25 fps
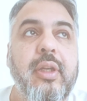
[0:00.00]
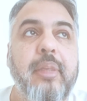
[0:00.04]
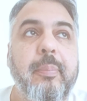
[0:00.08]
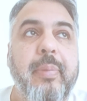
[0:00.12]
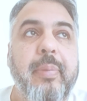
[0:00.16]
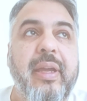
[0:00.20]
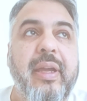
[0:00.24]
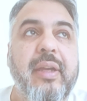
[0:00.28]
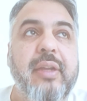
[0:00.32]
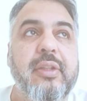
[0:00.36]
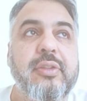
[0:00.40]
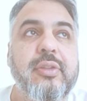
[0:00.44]

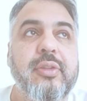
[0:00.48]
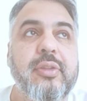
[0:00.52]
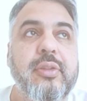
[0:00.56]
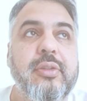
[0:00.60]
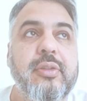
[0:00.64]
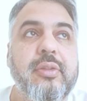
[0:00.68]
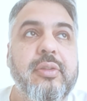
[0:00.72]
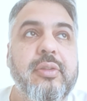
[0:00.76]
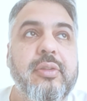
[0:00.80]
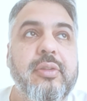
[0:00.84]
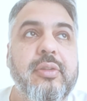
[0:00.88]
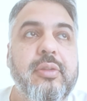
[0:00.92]
back, so
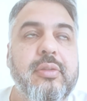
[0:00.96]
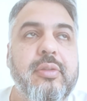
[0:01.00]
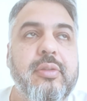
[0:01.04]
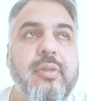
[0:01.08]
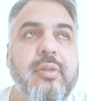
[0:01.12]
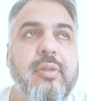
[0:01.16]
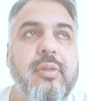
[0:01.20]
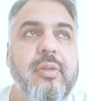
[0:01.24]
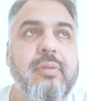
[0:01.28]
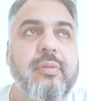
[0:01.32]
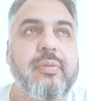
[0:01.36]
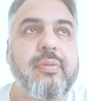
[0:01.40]
it's
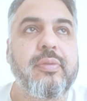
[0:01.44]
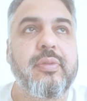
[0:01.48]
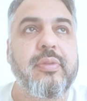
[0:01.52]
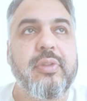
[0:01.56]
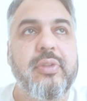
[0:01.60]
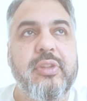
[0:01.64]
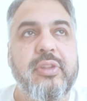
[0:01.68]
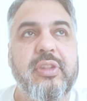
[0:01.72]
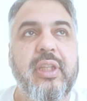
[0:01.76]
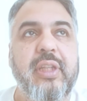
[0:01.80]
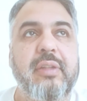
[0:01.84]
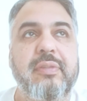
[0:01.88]
sort of
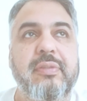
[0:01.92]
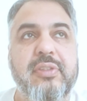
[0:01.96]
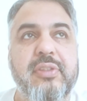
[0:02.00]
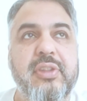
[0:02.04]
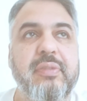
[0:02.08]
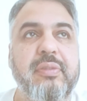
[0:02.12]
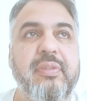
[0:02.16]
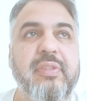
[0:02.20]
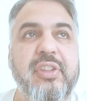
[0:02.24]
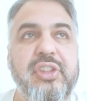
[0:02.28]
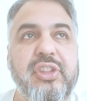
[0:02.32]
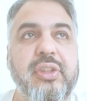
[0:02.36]

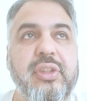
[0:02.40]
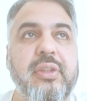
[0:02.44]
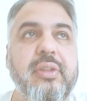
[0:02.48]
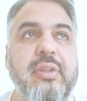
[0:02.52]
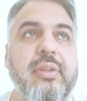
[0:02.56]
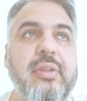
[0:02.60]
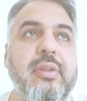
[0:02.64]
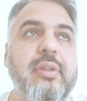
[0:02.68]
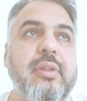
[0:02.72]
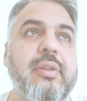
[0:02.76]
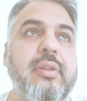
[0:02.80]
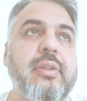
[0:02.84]

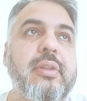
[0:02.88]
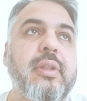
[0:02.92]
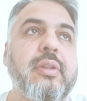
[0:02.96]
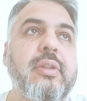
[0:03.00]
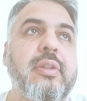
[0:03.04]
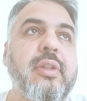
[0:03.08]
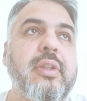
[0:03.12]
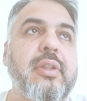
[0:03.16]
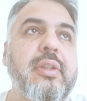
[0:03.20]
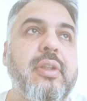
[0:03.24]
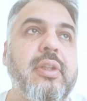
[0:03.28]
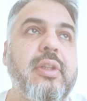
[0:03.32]
self-sufficient,
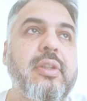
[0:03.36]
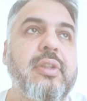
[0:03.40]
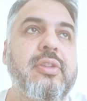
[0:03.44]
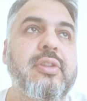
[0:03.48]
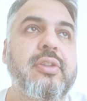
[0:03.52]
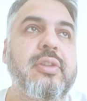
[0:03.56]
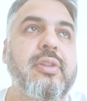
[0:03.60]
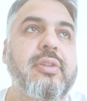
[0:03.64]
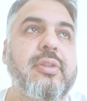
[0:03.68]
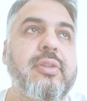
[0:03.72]
the nursery.